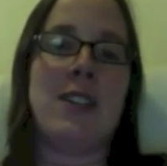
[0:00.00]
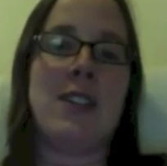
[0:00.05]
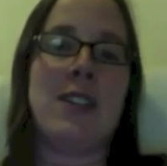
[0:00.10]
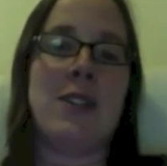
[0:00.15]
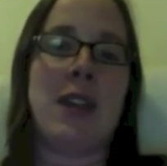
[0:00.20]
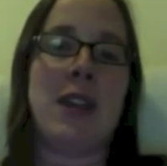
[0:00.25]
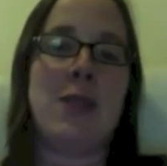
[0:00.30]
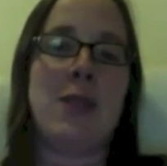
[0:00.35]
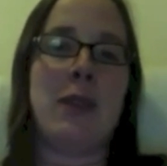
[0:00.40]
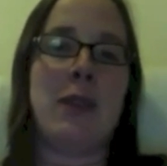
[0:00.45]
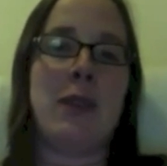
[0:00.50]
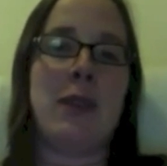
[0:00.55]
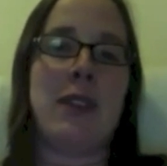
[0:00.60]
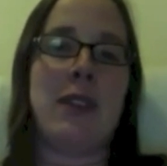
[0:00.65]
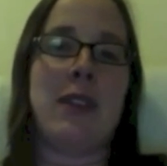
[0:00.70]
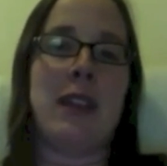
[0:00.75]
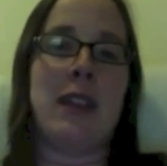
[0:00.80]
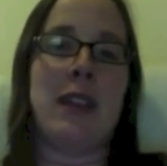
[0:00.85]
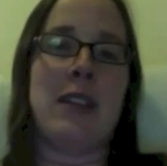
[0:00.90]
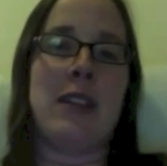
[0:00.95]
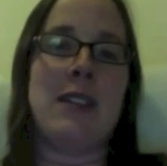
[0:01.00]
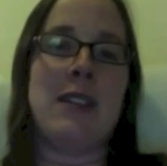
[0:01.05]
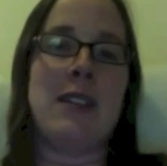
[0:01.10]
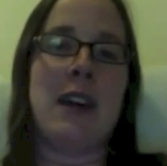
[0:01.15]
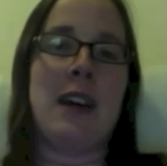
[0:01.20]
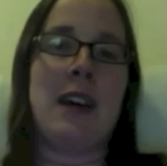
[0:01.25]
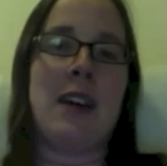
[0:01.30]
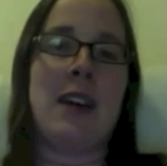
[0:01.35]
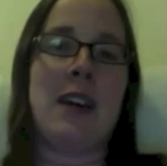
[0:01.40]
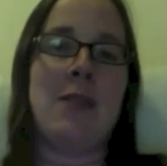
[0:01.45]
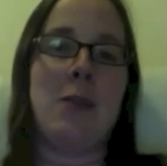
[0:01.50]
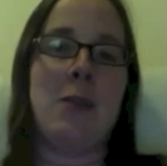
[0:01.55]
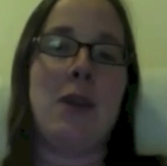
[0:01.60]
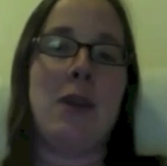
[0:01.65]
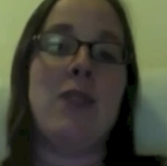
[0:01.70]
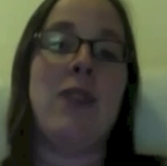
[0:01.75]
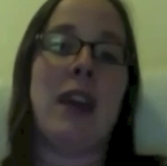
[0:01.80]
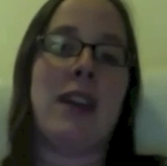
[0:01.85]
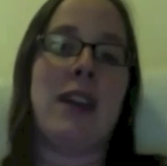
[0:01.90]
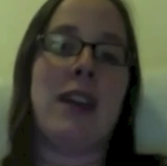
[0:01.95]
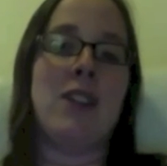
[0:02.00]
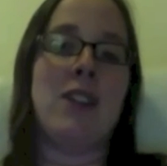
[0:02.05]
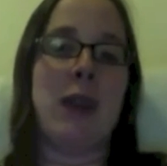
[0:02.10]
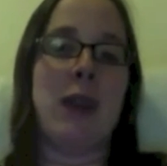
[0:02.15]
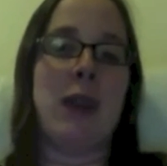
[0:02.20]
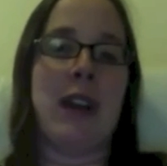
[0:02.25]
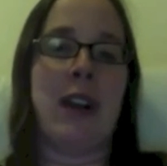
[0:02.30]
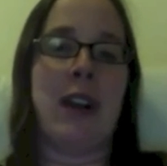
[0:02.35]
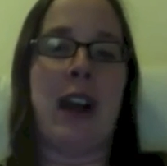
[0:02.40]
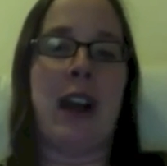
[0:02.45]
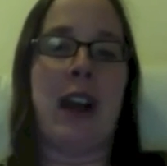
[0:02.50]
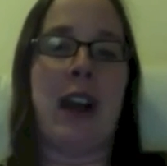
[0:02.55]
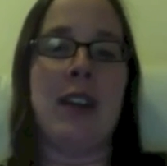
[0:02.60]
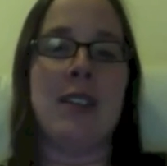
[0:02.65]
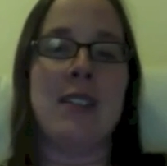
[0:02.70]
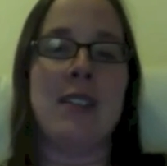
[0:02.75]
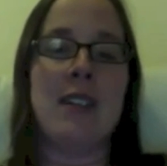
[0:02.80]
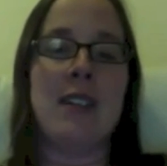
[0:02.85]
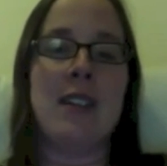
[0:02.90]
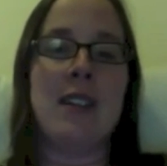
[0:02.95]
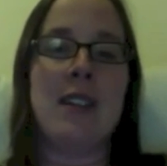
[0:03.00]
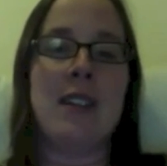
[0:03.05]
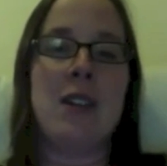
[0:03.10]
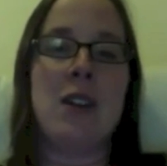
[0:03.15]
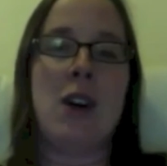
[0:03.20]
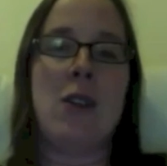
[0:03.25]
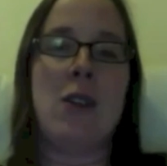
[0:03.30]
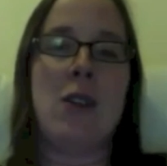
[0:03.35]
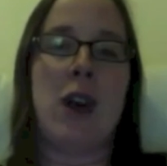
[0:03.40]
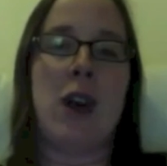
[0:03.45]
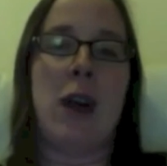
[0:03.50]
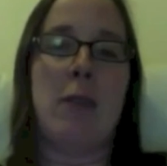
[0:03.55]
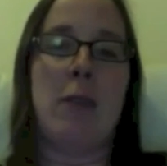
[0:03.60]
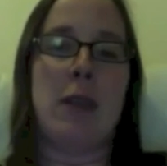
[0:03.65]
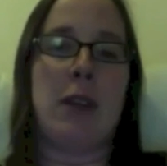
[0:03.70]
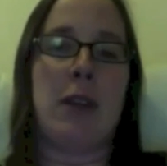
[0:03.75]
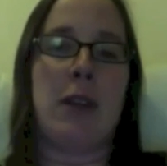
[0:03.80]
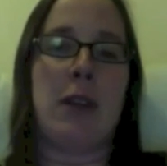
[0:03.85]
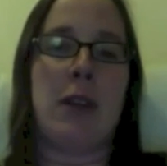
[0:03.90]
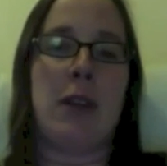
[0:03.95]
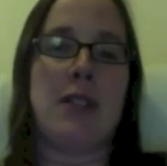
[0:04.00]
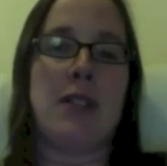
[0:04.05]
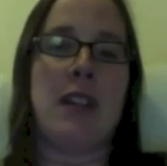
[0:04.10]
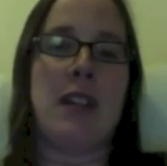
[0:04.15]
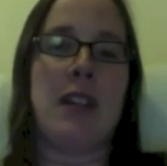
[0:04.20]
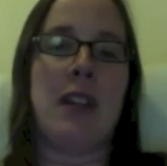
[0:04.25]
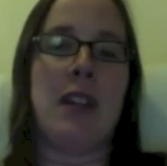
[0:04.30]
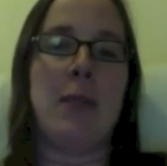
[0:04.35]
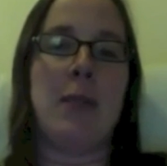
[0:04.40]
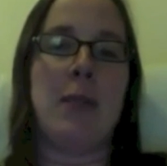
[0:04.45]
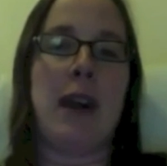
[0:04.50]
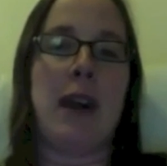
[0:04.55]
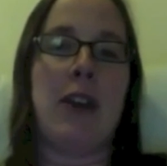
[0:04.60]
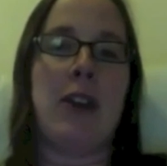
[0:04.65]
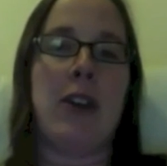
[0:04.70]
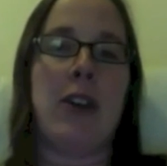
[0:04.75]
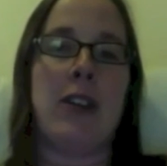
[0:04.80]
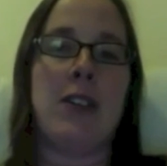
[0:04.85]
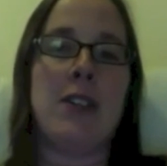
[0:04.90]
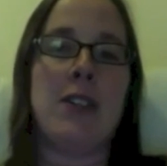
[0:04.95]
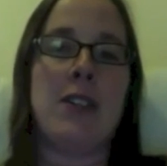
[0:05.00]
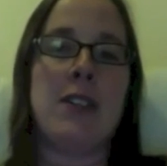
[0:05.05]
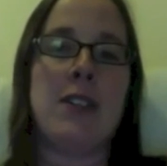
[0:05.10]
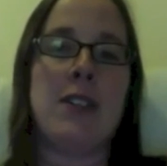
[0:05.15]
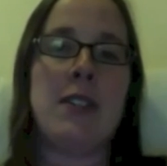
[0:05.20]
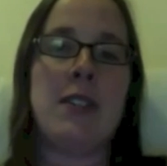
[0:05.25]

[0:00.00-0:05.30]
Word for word: So that's one of the things, uh, one advantage radar has over optical in studying impact craters.